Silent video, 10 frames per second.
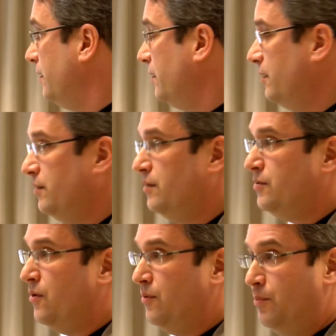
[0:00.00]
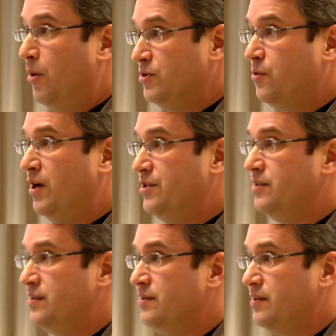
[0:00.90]
found a class that just
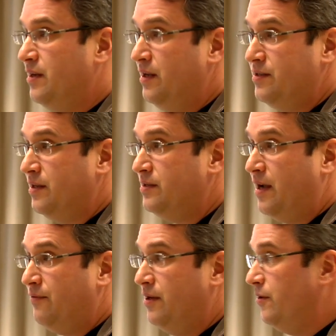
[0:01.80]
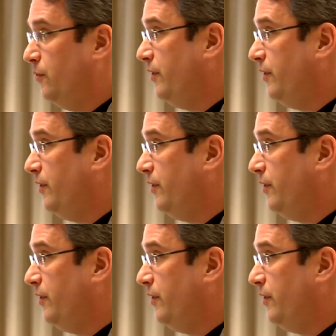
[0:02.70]
resonated with